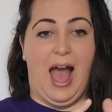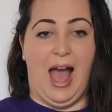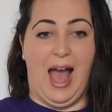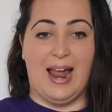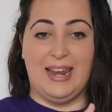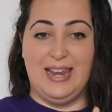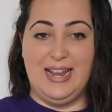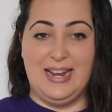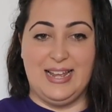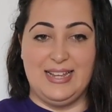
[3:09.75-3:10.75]
At
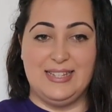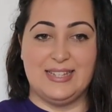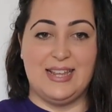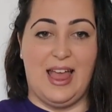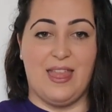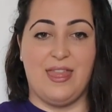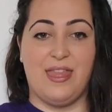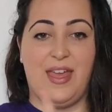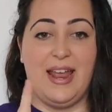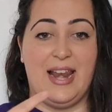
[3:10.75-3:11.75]
Lily's,
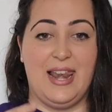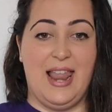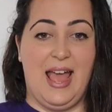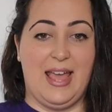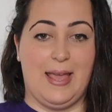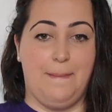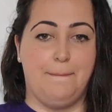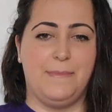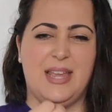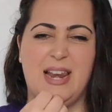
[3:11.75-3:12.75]
they let
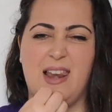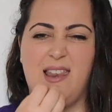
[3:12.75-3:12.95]
him be